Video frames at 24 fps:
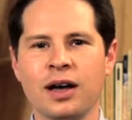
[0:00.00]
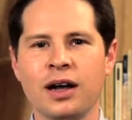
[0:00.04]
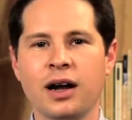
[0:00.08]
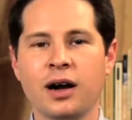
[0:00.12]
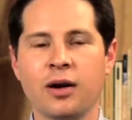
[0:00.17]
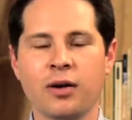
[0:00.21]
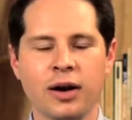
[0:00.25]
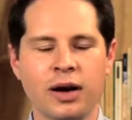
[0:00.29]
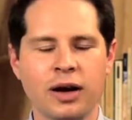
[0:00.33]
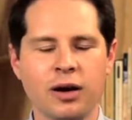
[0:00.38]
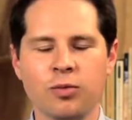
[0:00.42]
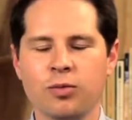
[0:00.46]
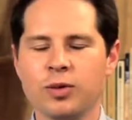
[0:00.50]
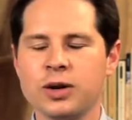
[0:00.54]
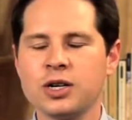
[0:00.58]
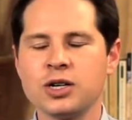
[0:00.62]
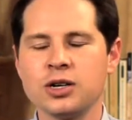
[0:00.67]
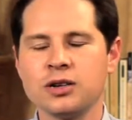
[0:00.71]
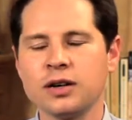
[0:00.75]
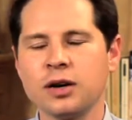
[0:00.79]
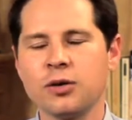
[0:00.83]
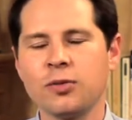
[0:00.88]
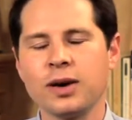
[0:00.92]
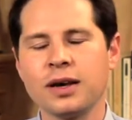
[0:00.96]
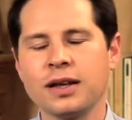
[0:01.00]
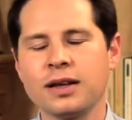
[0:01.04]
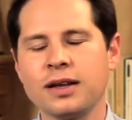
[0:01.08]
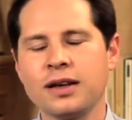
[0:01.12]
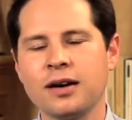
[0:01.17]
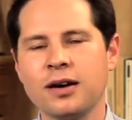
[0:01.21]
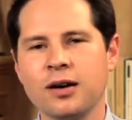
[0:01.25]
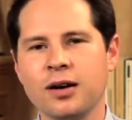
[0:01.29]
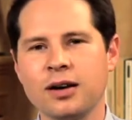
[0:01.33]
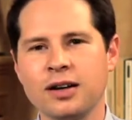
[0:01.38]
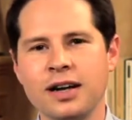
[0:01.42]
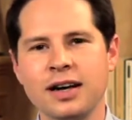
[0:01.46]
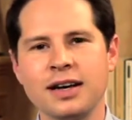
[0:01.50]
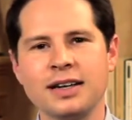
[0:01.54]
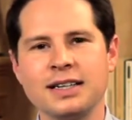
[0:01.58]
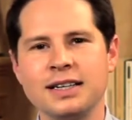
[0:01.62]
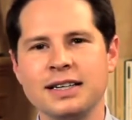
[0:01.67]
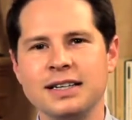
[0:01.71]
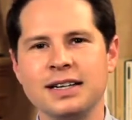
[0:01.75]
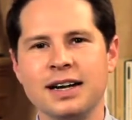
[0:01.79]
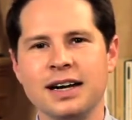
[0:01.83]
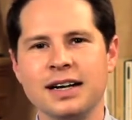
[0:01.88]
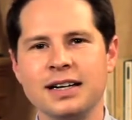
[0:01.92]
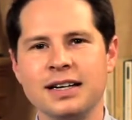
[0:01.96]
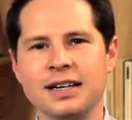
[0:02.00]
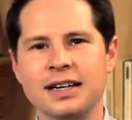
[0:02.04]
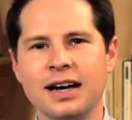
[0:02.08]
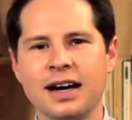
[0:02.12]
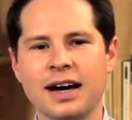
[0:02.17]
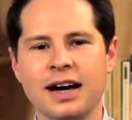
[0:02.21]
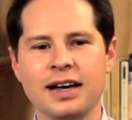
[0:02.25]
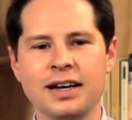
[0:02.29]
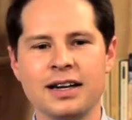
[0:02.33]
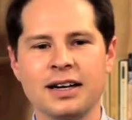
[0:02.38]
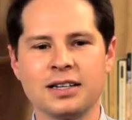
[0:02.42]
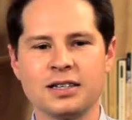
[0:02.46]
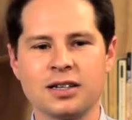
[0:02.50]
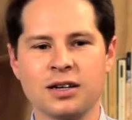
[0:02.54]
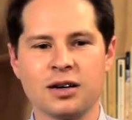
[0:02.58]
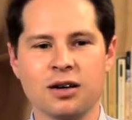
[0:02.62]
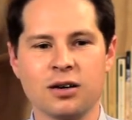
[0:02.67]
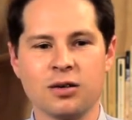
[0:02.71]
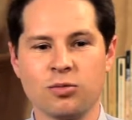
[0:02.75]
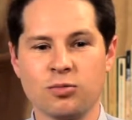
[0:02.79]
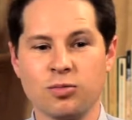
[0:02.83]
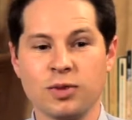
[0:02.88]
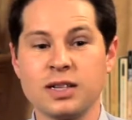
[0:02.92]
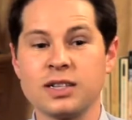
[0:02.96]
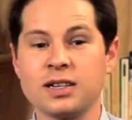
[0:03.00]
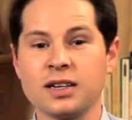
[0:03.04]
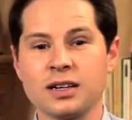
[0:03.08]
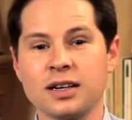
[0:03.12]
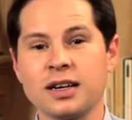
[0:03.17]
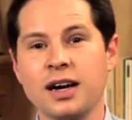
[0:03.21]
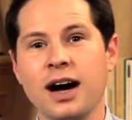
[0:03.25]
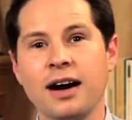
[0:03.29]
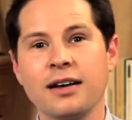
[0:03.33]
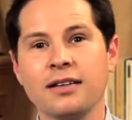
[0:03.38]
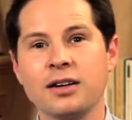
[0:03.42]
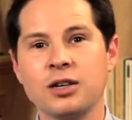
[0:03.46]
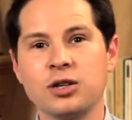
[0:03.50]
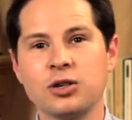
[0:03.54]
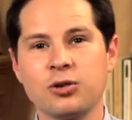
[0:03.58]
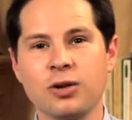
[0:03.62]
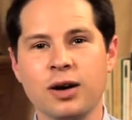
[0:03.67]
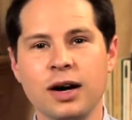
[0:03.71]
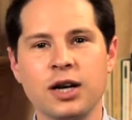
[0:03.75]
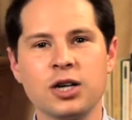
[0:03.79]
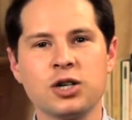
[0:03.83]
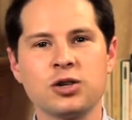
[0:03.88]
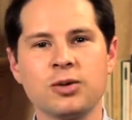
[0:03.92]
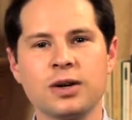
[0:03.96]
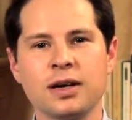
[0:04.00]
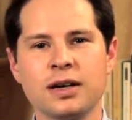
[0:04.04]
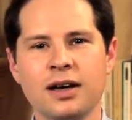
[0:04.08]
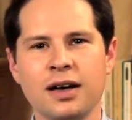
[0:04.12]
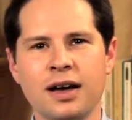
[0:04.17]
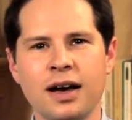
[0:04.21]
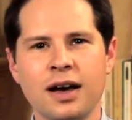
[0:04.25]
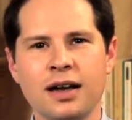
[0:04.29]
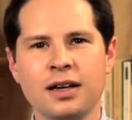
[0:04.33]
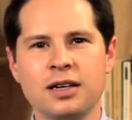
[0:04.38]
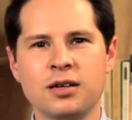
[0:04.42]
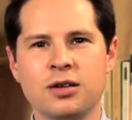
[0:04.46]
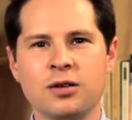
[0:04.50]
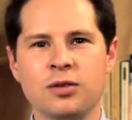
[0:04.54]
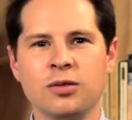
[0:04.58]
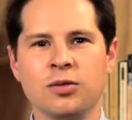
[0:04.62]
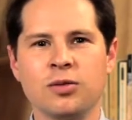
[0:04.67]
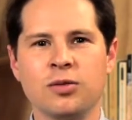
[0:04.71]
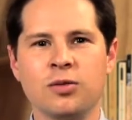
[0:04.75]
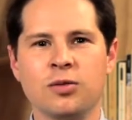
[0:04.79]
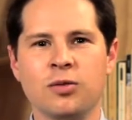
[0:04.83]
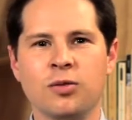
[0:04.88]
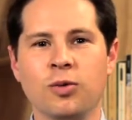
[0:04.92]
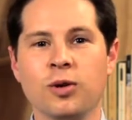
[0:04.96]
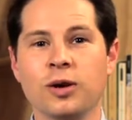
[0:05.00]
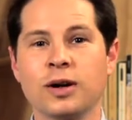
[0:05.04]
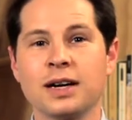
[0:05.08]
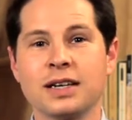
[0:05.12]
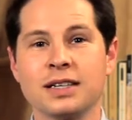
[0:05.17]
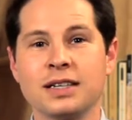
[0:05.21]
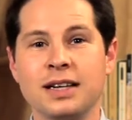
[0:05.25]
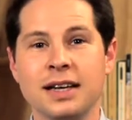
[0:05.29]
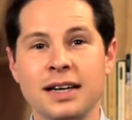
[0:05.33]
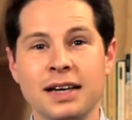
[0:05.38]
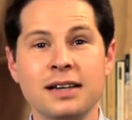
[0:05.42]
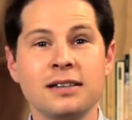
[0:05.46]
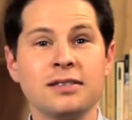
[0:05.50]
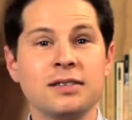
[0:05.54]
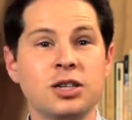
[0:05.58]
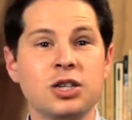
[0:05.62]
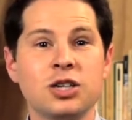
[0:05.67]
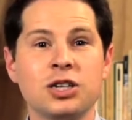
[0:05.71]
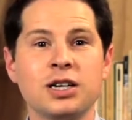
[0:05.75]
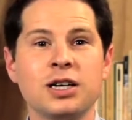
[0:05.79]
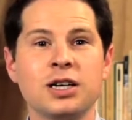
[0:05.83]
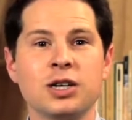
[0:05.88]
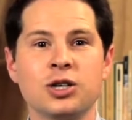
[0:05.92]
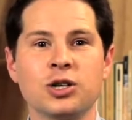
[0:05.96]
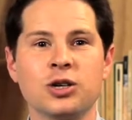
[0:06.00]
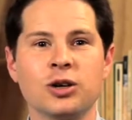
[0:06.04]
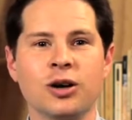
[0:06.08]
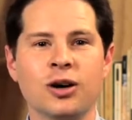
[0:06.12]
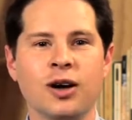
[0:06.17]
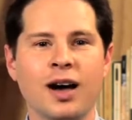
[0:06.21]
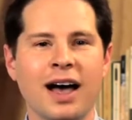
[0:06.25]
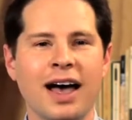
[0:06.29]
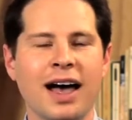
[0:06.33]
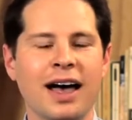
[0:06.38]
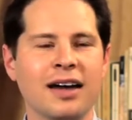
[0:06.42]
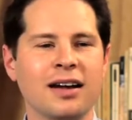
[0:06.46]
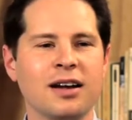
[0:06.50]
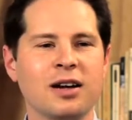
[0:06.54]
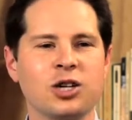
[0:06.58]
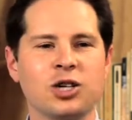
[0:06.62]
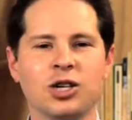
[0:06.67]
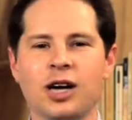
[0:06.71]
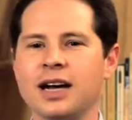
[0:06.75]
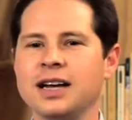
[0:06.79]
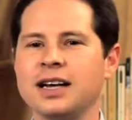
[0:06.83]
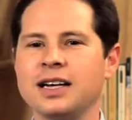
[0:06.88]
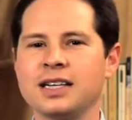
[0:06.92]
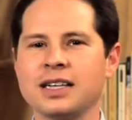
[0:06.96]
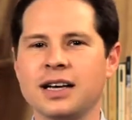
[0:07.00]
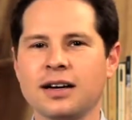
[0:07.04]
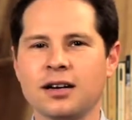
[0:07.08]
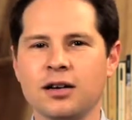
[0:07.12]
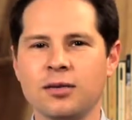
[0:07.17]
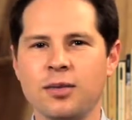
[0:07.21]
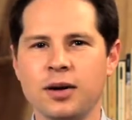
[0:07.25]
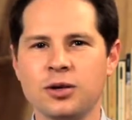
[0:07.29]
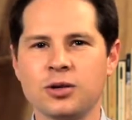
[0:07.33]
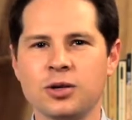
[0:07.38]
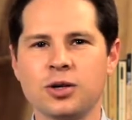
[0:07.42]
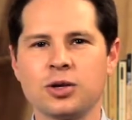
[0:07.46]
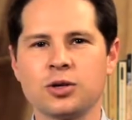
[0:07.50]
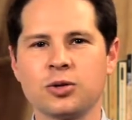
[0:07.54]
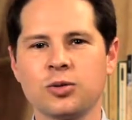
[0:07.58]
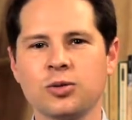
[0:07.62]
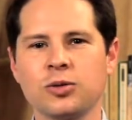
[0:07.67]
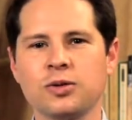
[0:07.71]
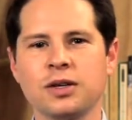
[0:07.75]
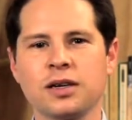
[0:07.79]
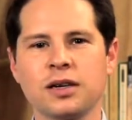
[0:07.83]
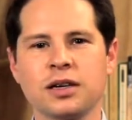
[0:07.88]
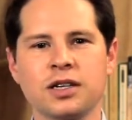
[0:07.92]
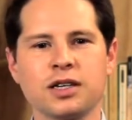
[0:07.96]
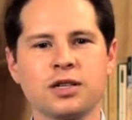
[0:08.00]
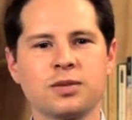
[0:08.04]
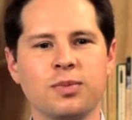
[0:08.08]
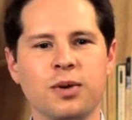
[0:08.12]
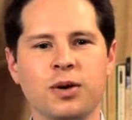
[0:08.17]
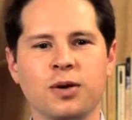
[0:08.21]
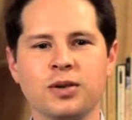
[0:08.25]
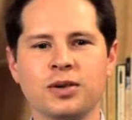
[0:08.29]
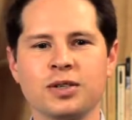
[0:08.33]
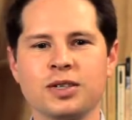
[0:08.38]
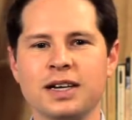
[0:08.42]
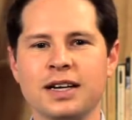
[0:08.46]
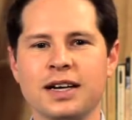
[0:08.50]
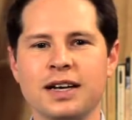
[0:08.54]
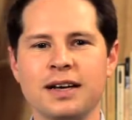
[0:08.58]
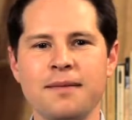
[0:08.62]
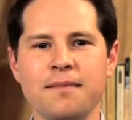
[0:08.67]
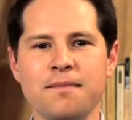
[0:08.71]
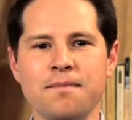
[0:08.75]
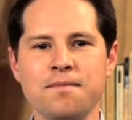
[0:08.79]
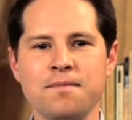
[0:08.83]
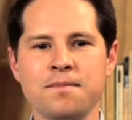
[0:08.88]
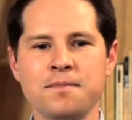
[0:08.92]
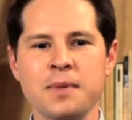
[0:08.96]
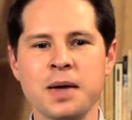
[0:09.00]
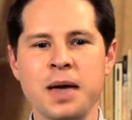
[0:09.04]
Now, I originally went there in 1999 as a recent college graduate to work as an English teacher at a Chinese elementary school in a small city.